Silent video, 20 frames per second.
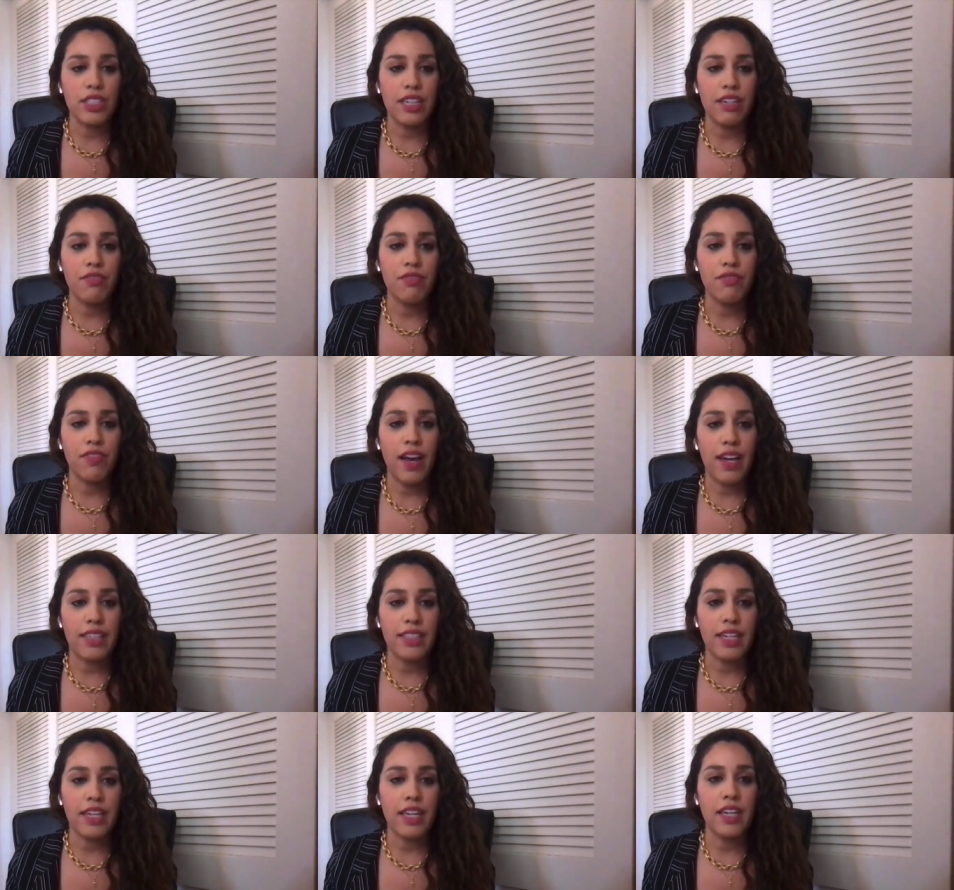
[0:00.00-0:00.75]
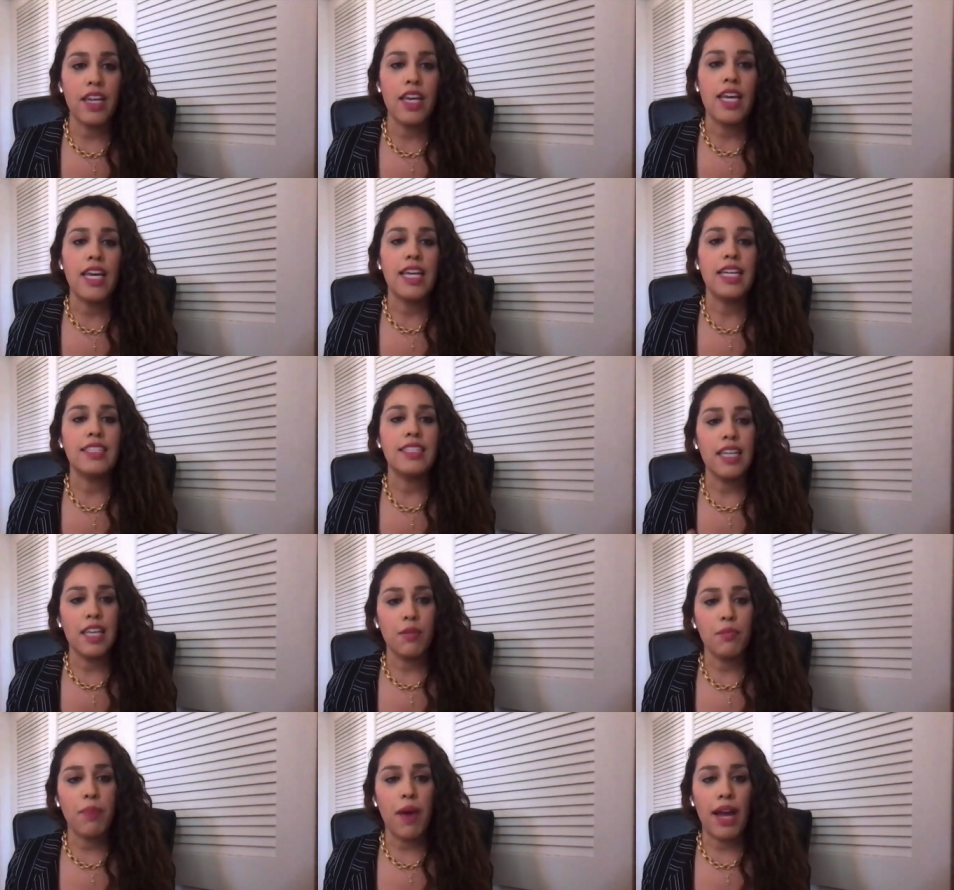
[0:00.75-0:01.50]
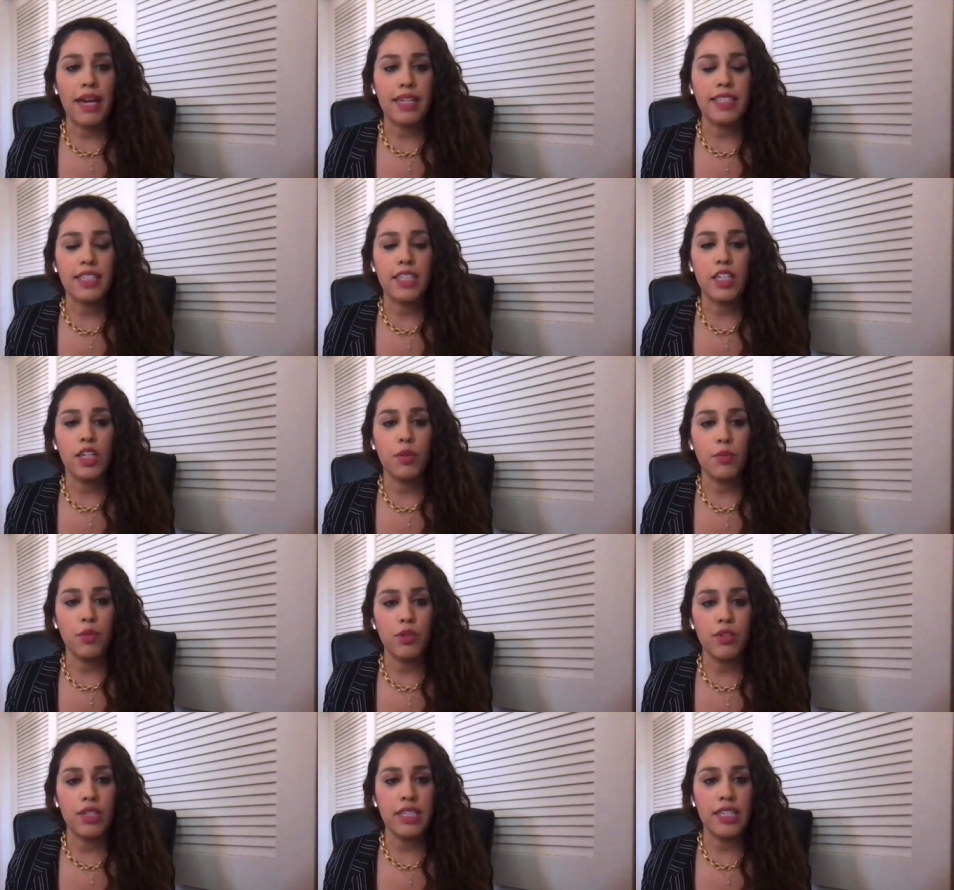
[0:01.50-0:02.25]
infected, it's impacting
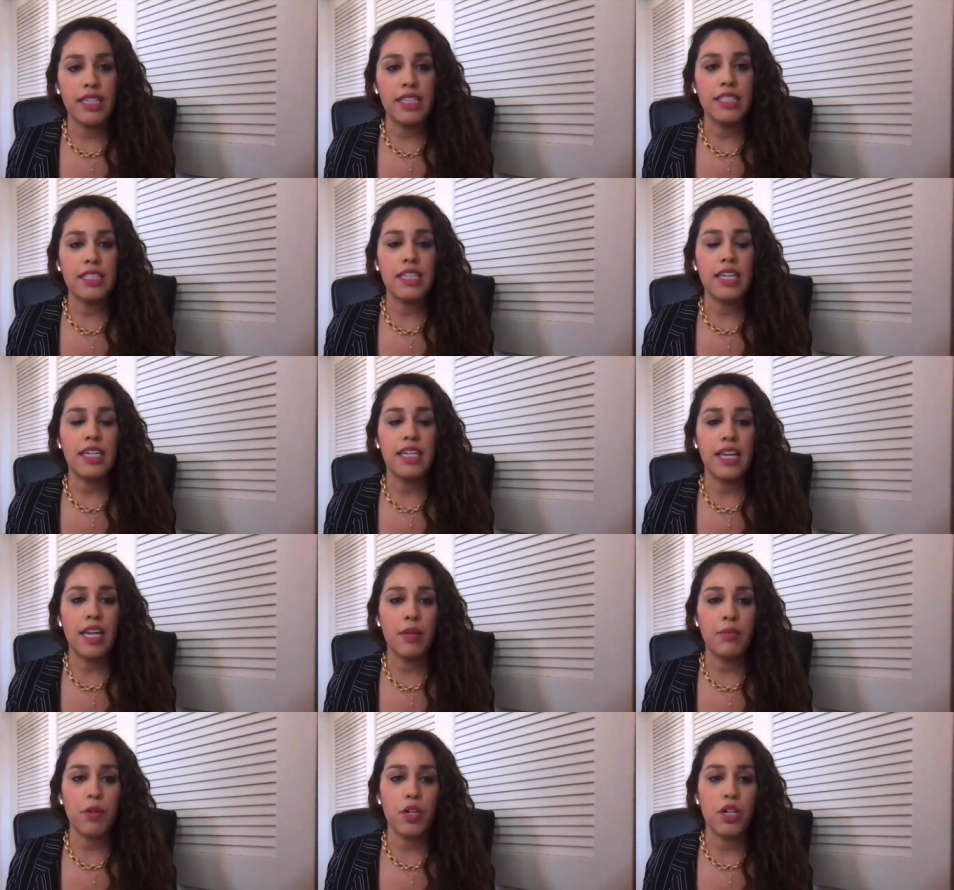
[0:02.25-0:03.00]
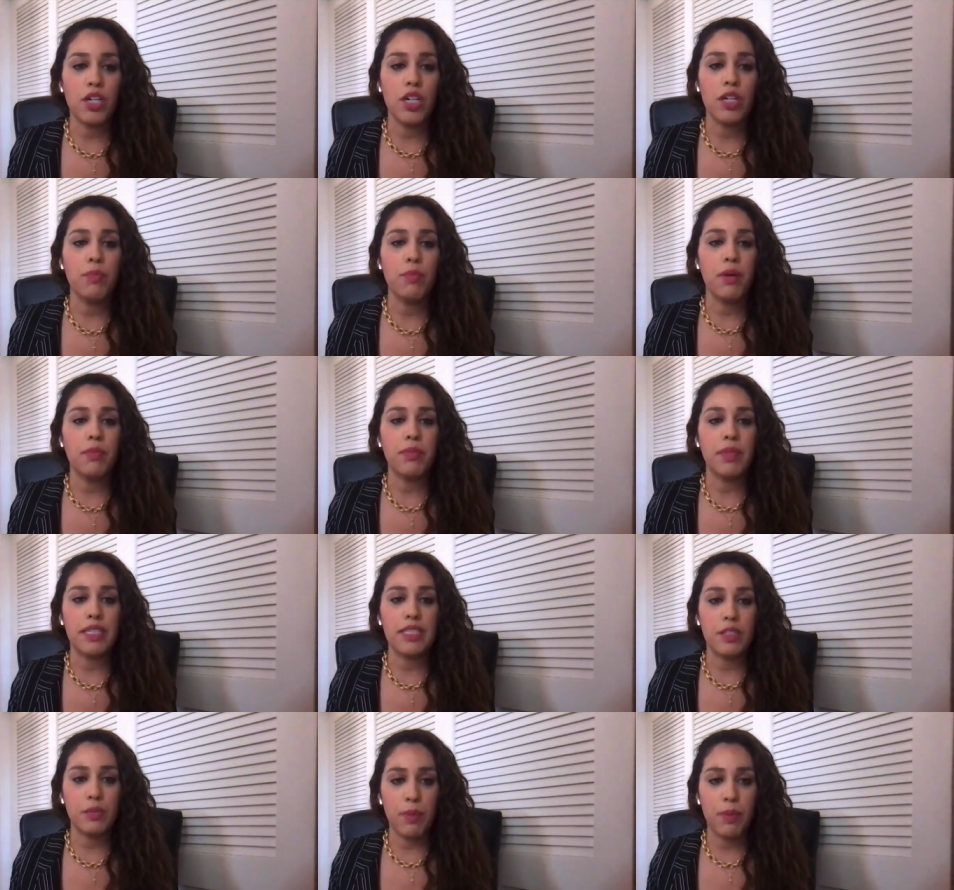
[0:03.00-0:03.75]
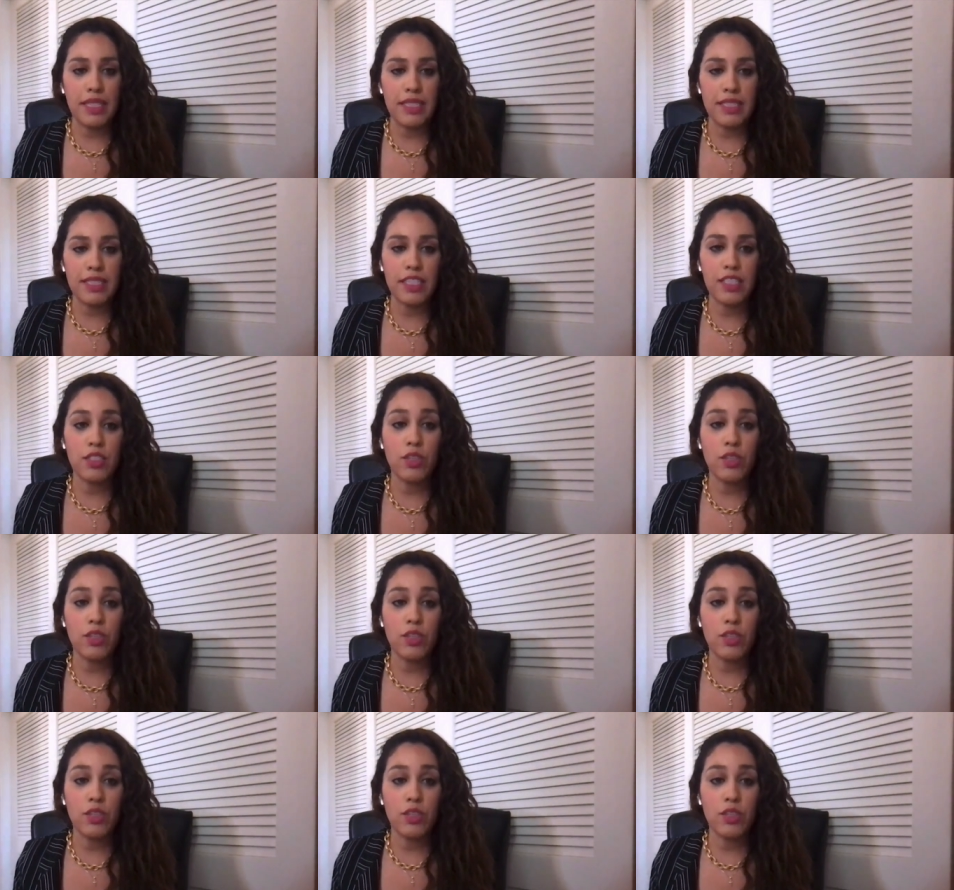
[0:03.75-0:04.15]
communities, neighborhood, public spaces.